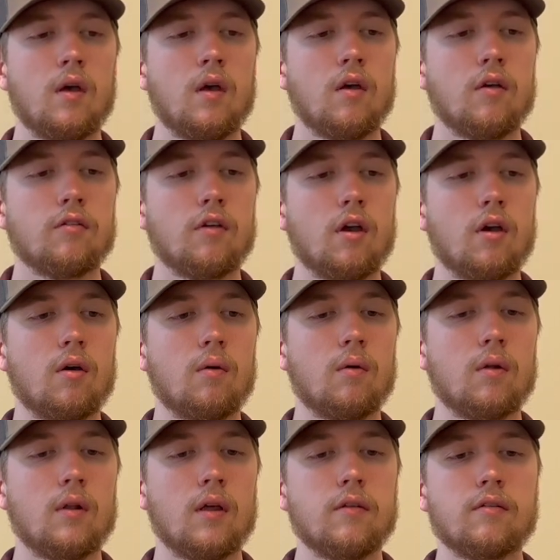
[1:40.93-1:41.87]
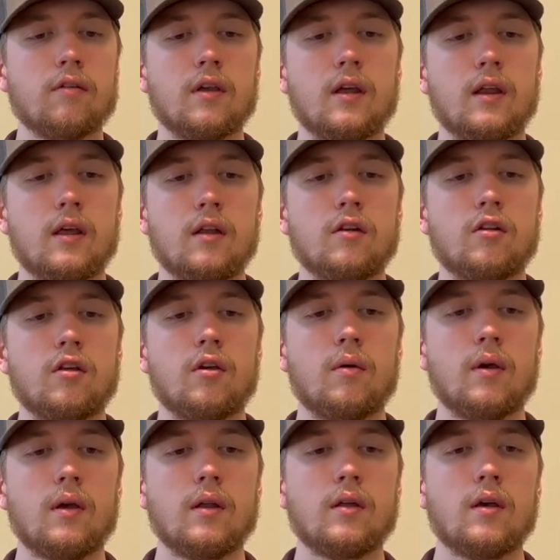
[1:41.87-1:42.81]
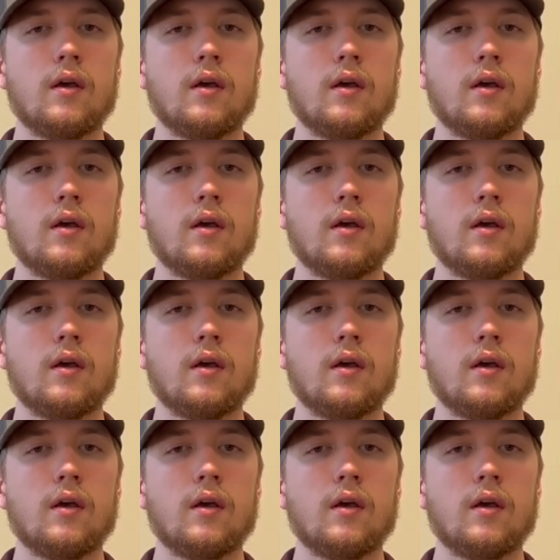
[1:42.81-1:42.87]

So let's get into it.